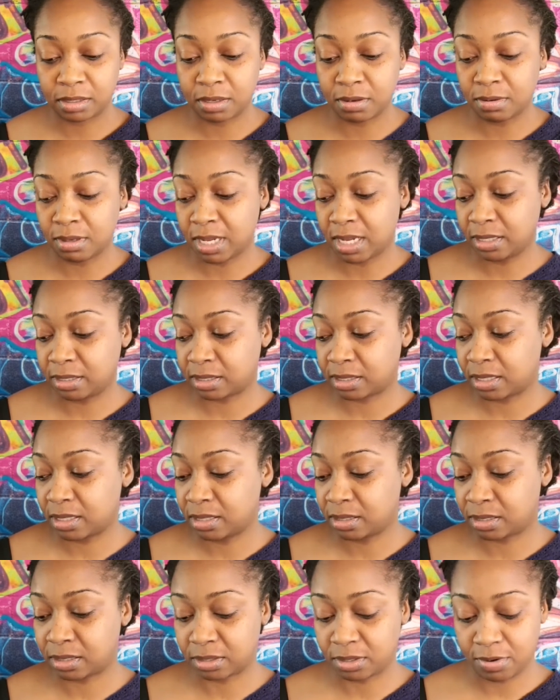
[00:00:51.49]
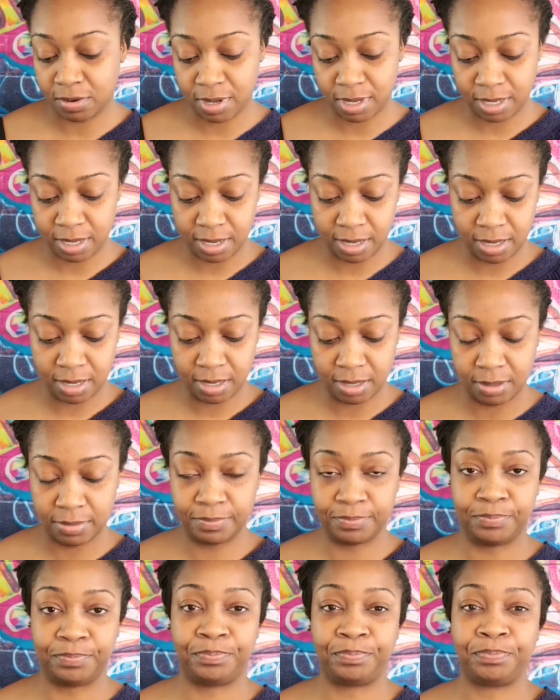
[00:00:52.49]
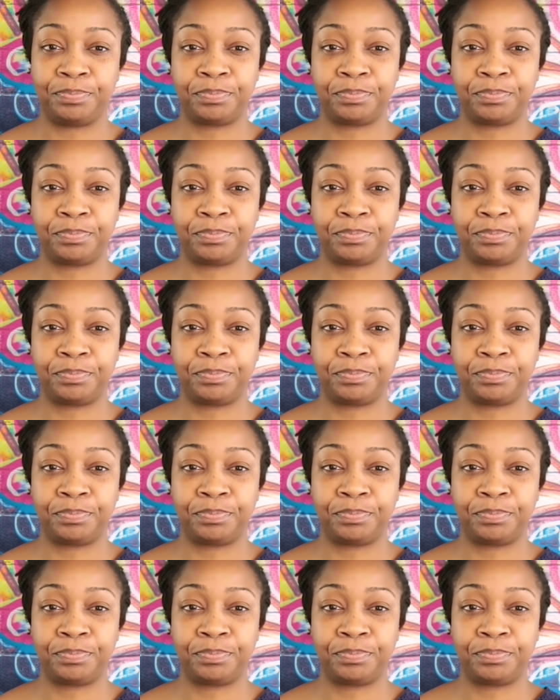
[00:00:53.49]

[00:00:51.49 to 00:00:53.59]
So let's get started.